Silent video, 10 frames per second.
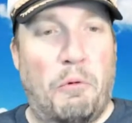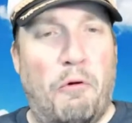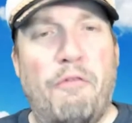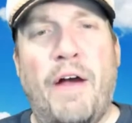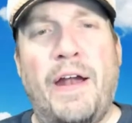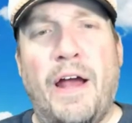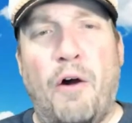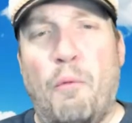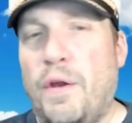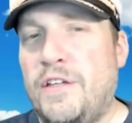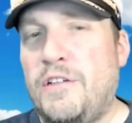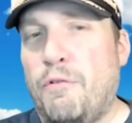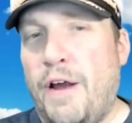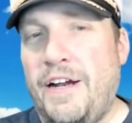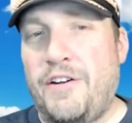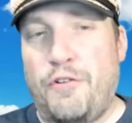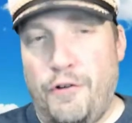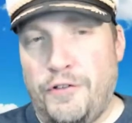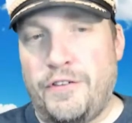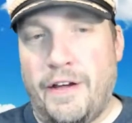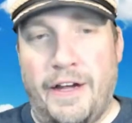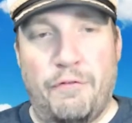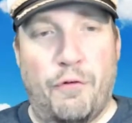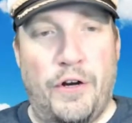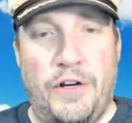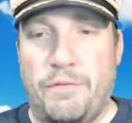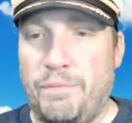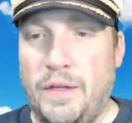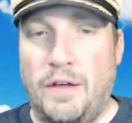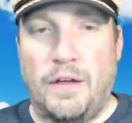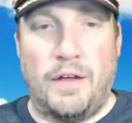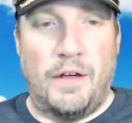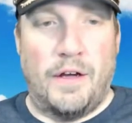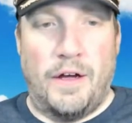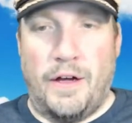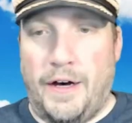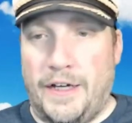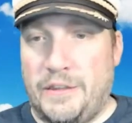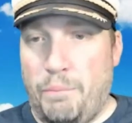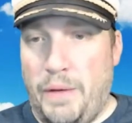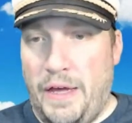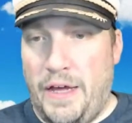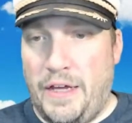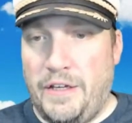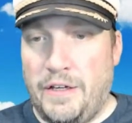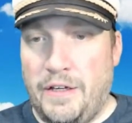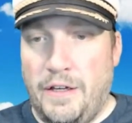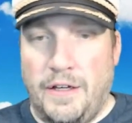but we'll find out what is the right cruise line for you. Awesome, Meg.